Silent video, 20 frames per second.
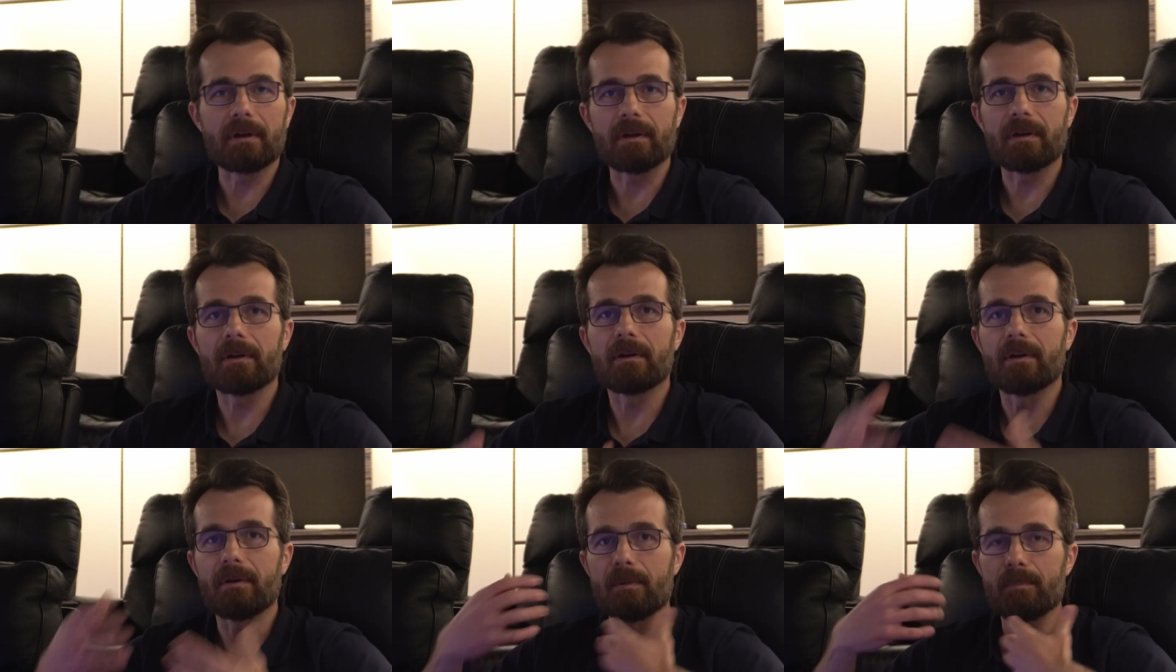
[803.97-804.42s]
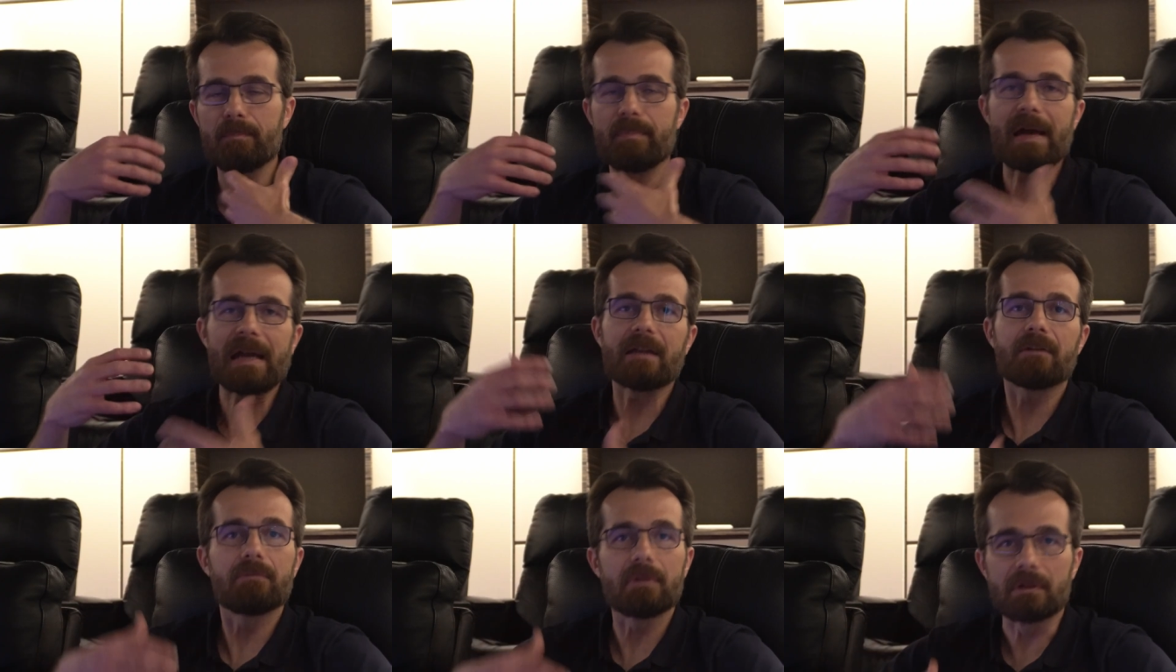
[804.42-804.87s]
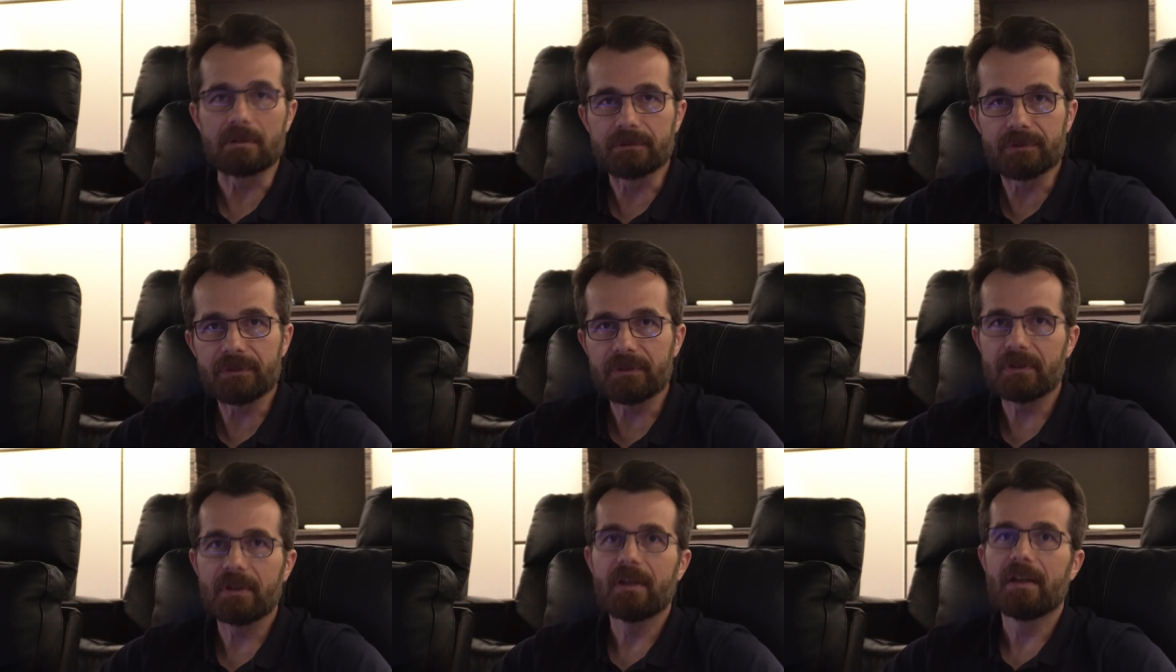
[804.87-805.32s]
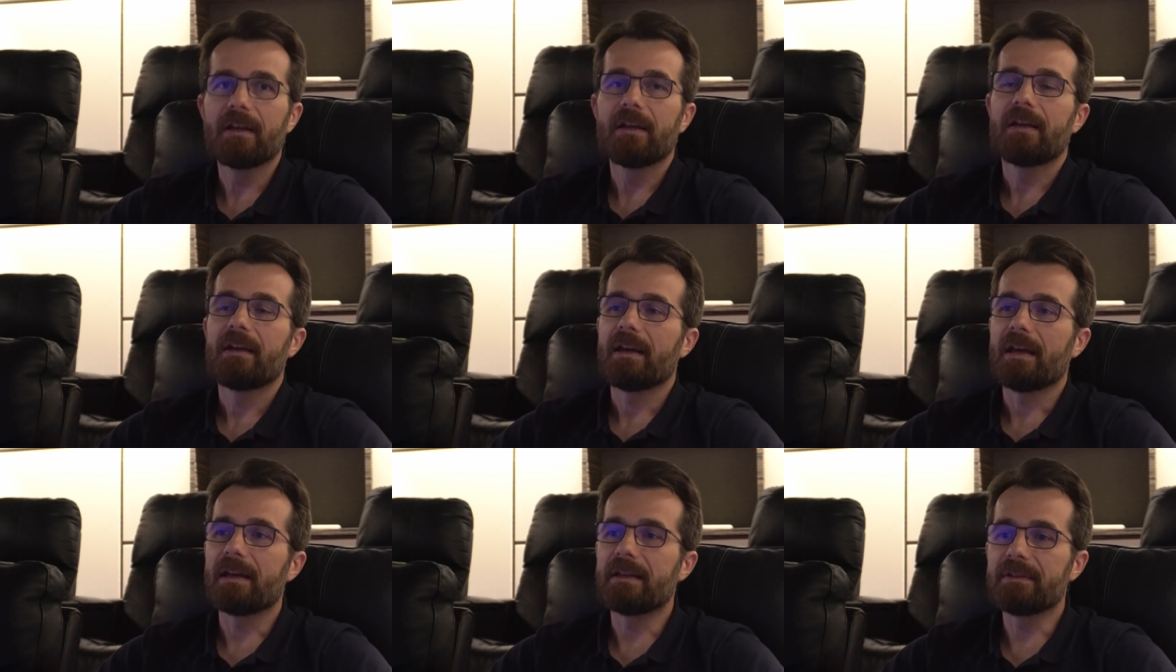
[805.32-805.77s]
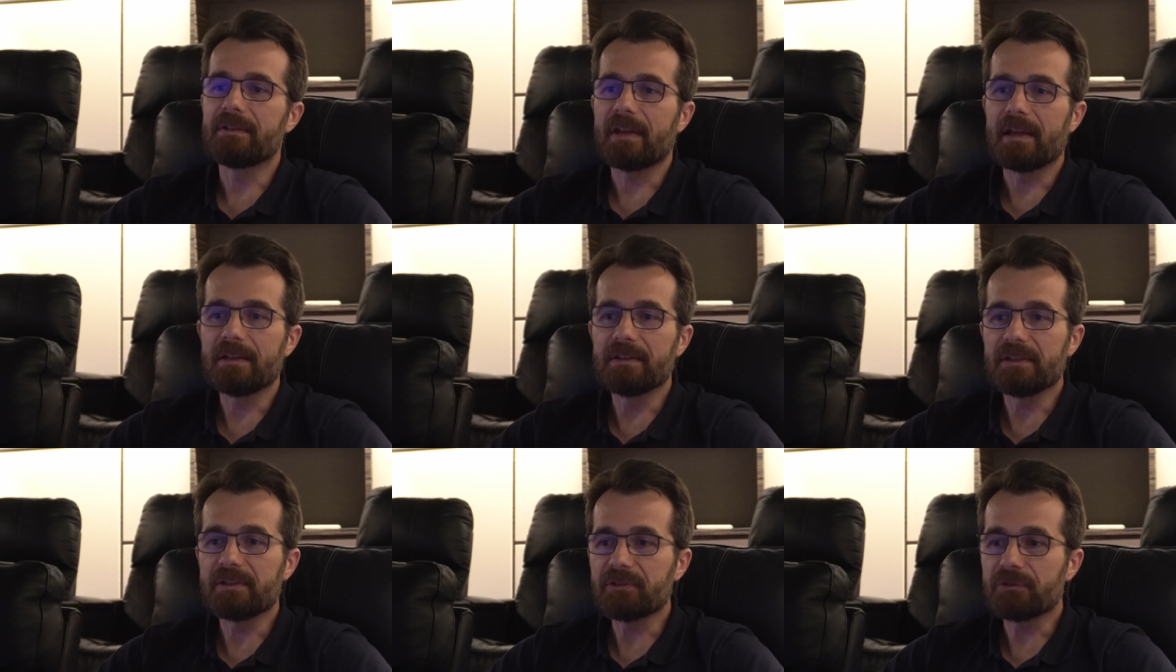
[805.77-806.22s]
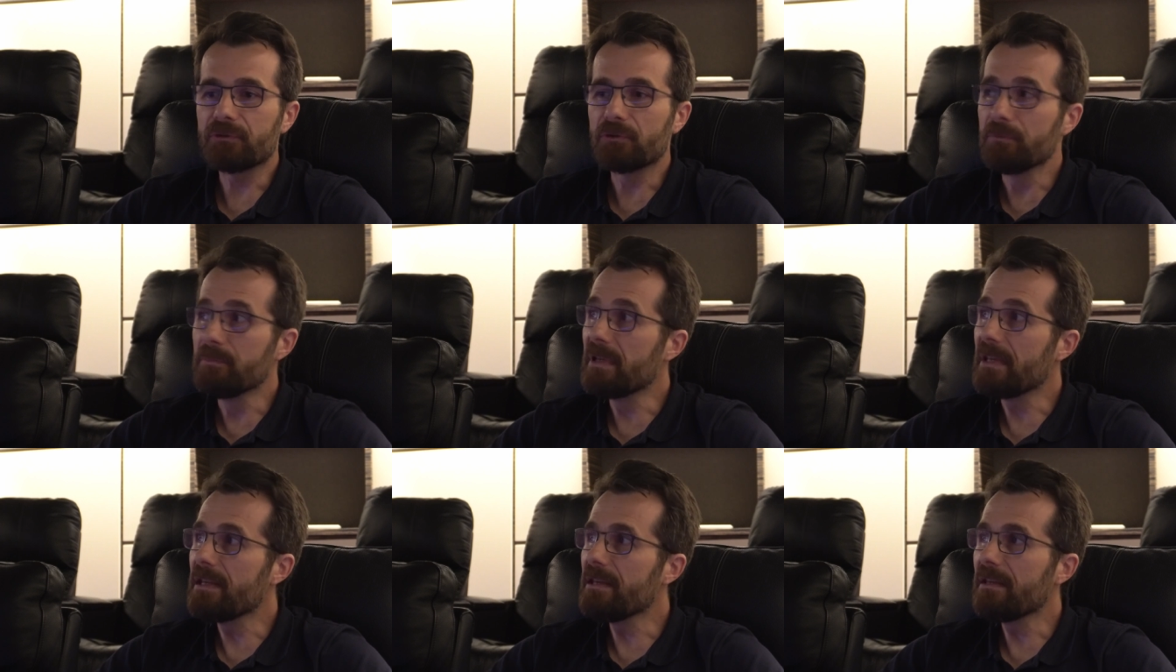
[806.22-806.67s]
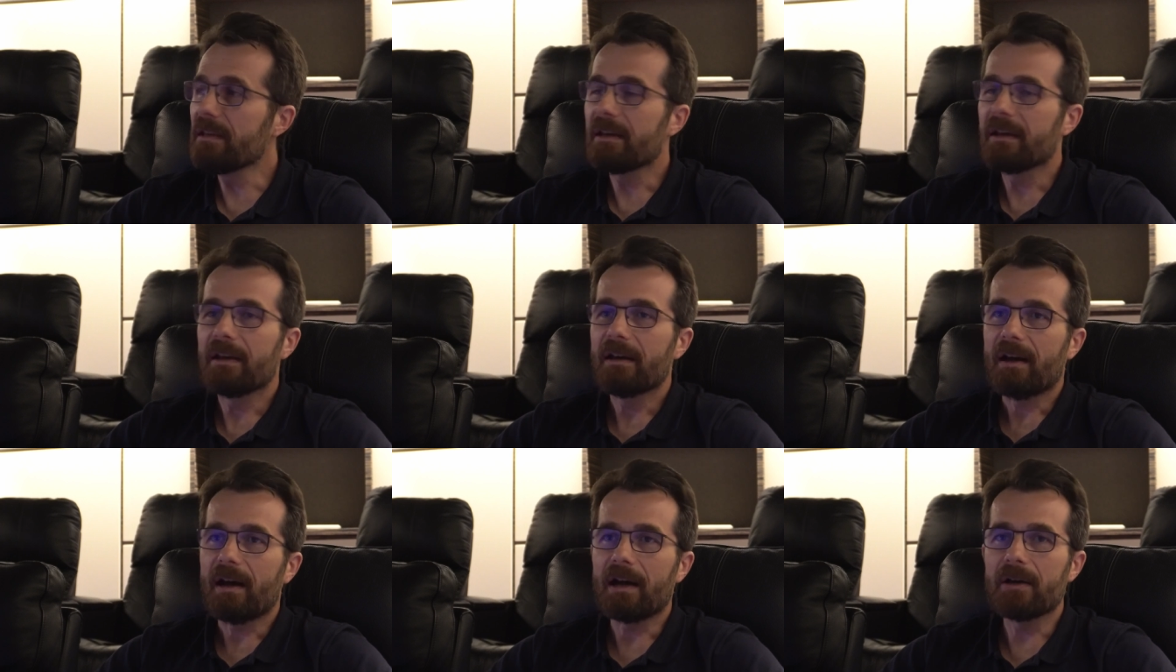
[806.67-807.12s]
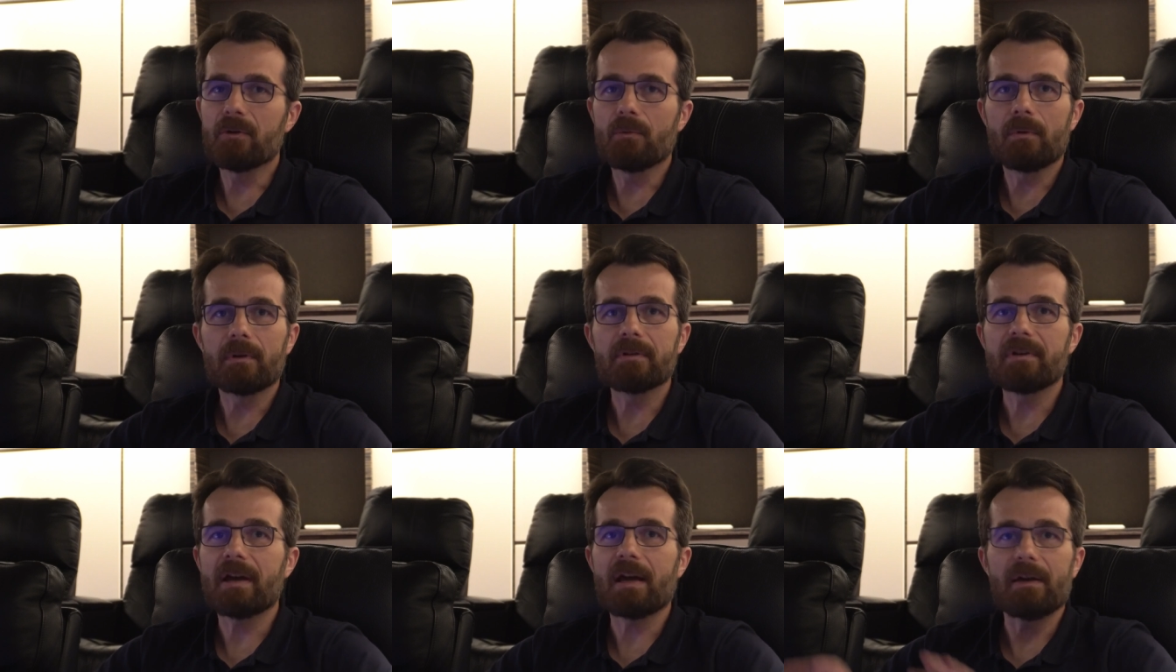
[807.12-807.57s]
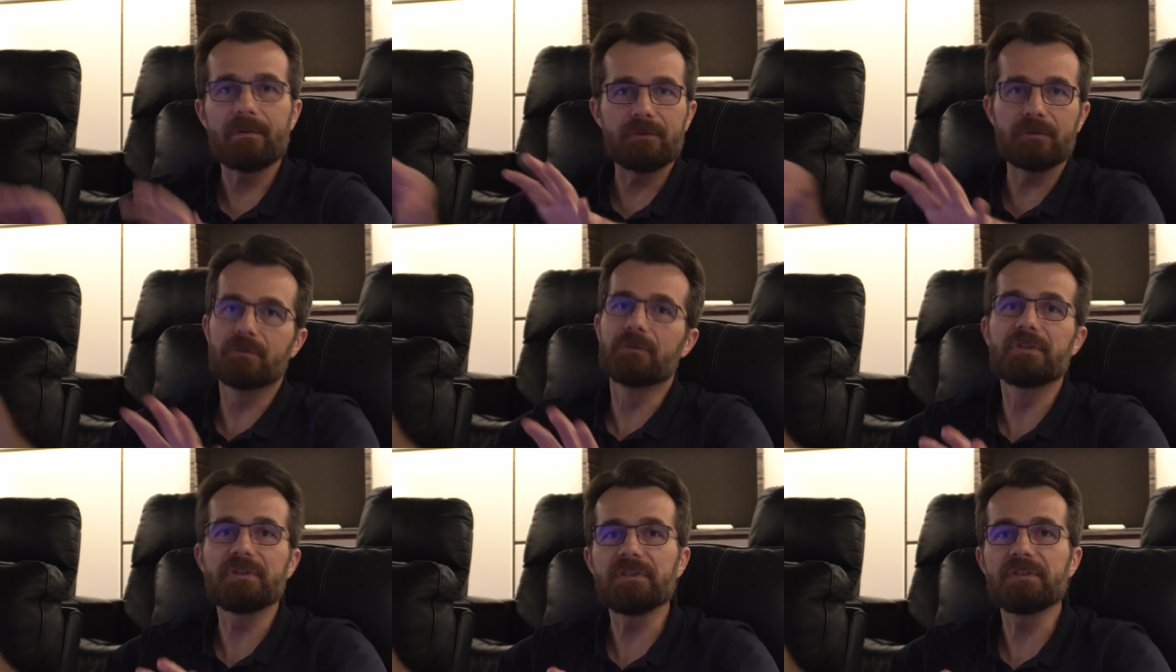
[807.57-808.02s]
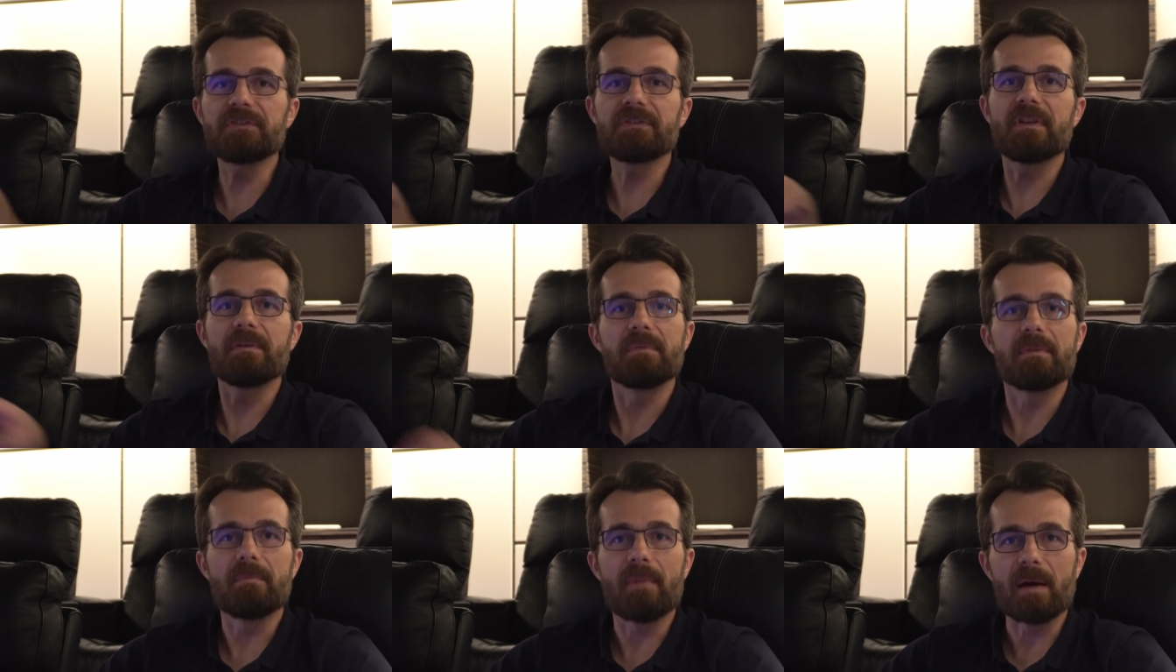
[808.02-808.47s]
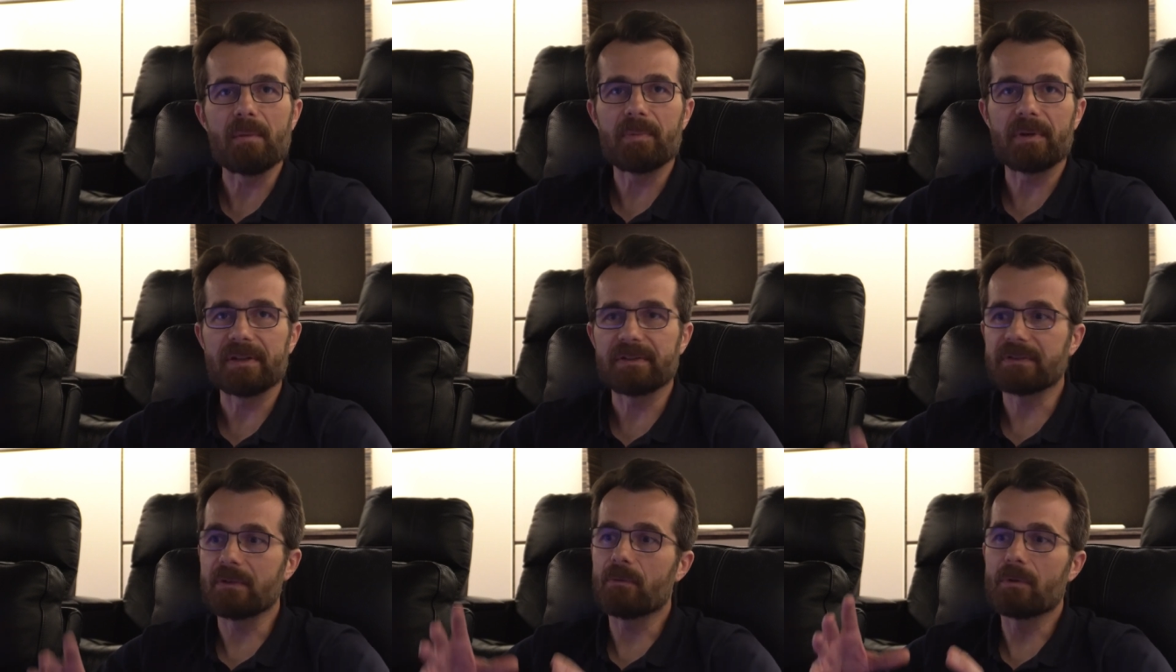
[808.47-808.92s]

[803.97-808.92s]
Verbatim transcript: uh, uh background, and, and it's to me, I don't want to have two system in my place.